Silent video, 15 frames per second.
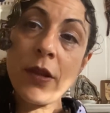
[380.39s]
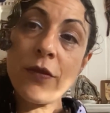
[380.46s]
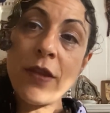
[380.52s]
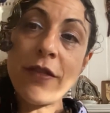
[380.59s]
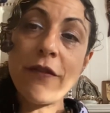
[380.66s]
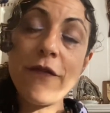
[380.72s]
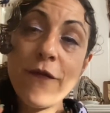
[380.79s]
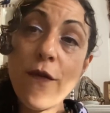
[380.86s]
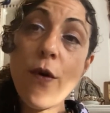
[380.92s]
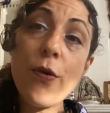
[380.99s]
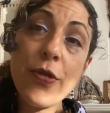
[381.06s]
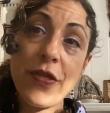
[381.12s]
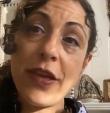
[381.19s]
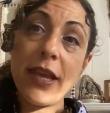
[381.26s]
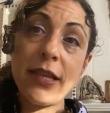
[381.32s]
They're the four
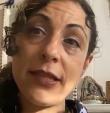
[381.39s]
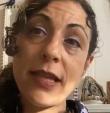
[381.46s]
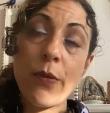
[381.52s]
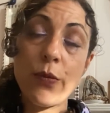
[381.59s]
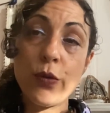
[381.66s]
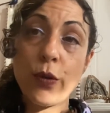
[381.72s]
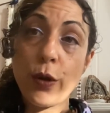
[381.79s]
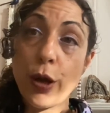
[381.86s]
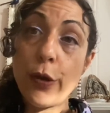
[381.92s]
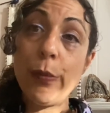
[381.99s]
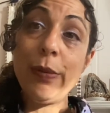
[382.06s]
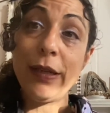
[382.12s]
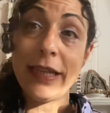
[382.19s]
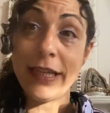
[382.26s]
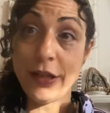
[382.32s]
things that will
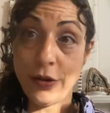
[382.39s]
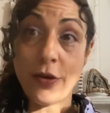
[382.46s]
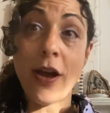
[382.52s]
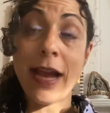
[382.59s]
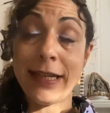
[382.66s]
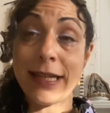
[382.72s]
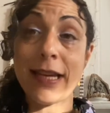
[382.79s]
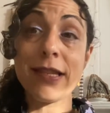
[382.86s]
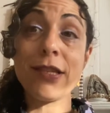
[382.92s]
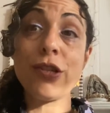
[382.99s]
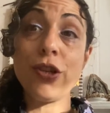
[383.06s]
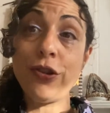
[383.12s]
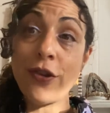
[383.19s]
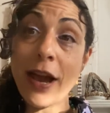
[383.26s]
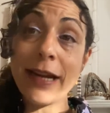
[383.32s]
globally unite us.
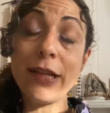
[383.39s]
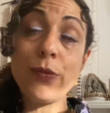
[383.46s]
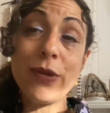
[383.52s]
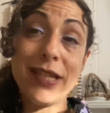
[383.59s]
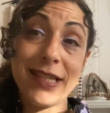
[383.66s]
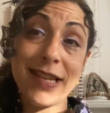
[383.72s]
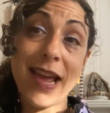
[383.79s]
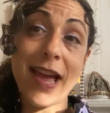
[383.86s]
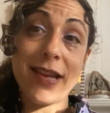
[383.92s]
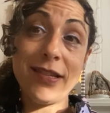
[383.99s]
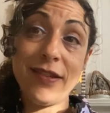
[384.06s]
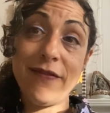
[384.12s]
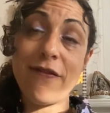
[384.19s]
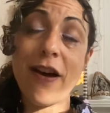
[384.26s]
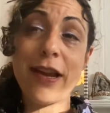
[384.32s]
United we stand,
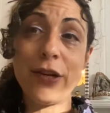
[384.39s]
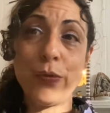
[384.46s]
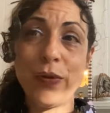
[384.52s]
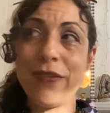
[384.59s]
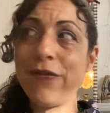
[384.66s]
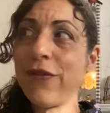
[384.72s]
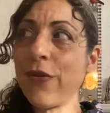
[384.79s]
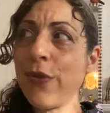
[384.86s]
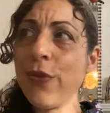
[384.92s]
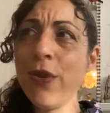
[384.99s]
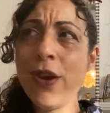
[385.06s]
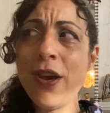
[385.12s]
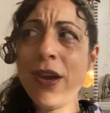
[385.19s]
divided we fall.